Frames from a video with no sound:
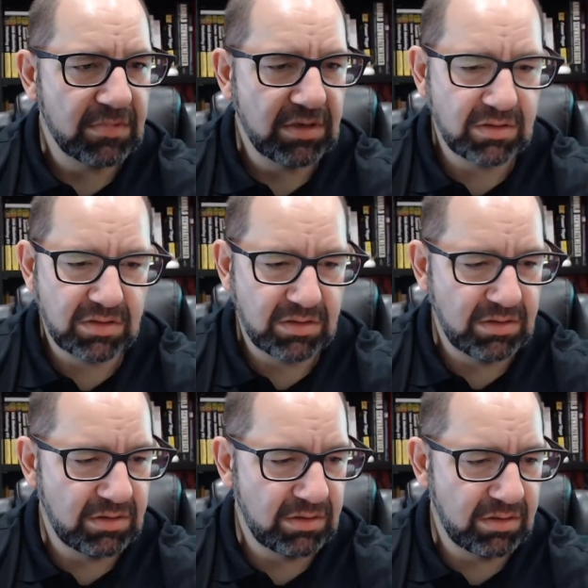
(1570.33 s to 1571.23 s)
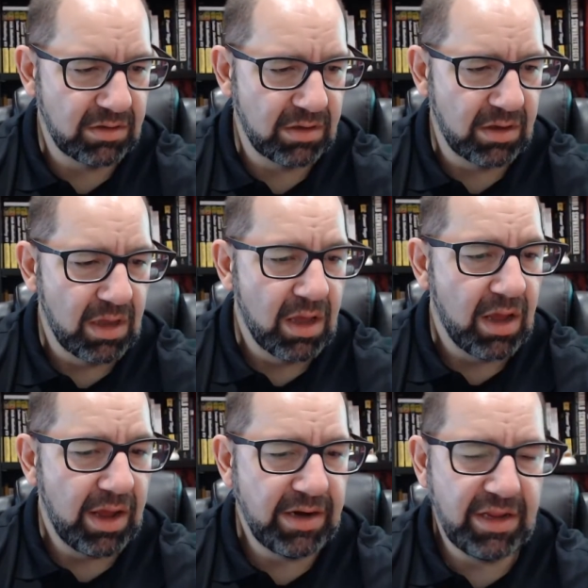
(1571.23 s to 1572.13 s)
Let's
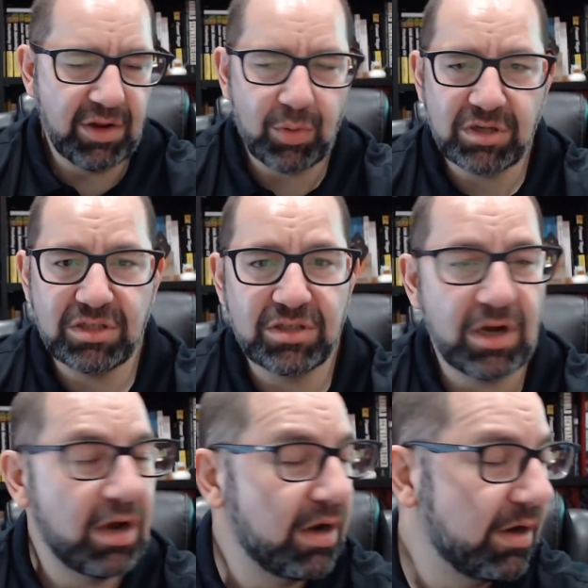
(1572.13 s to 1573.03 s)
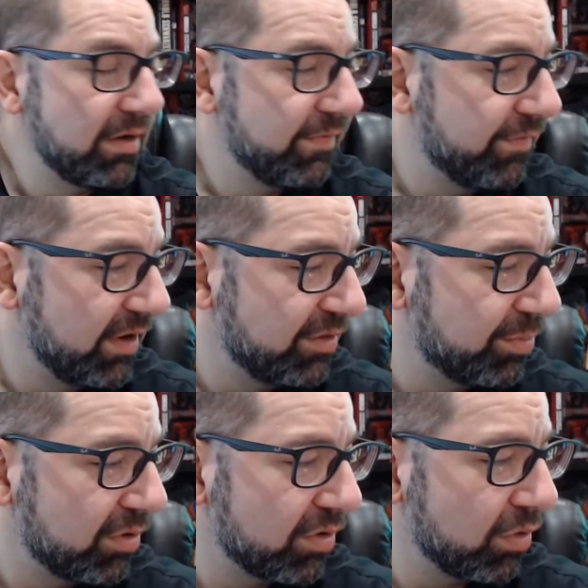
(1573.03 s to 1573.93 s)
see. Any questions on
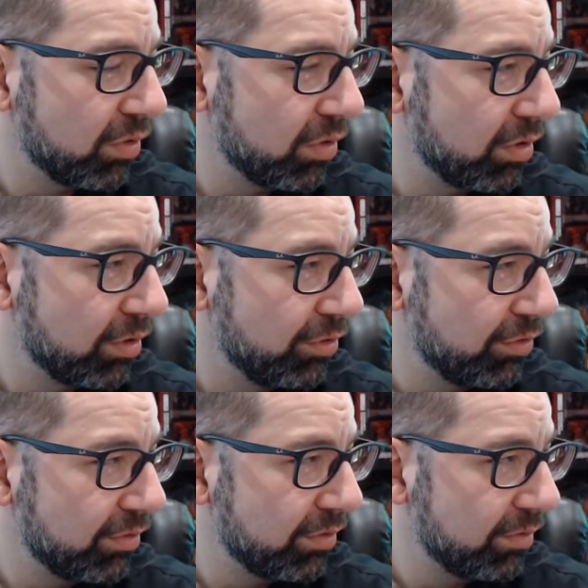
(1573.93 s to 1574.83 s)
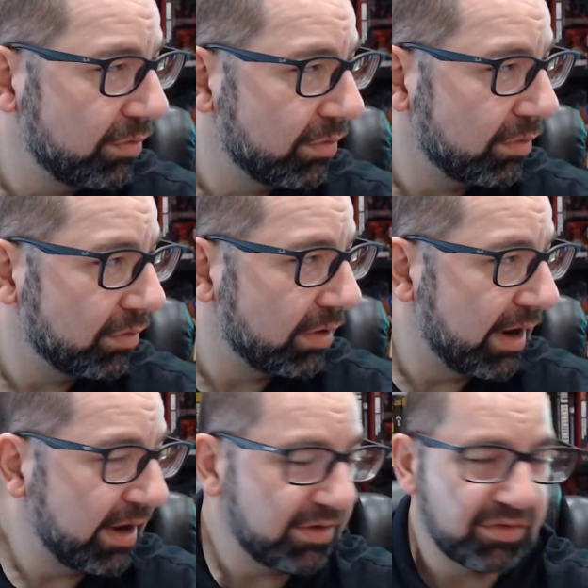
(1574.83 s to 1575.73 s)
Facebook or
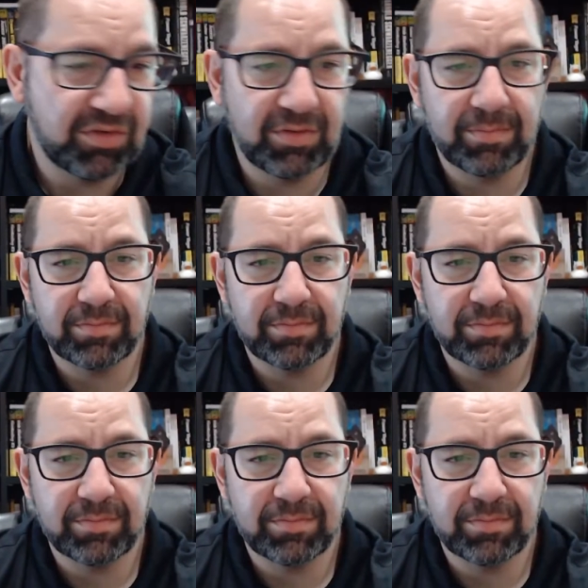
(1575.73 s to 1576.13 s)
X?